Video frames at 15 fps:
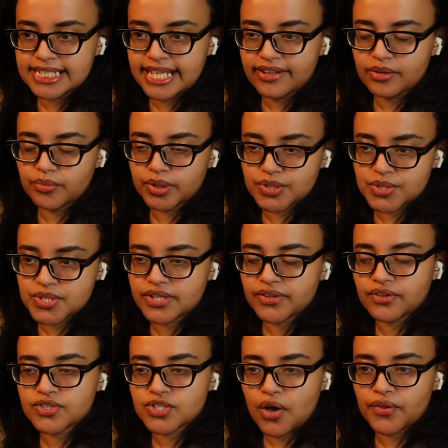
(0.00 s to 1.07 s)
And then we also
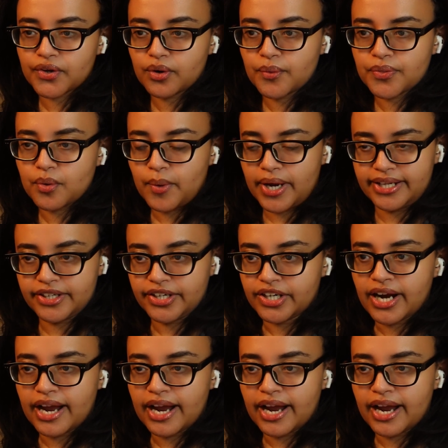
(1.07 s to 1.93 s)
saw the girl with the white hair.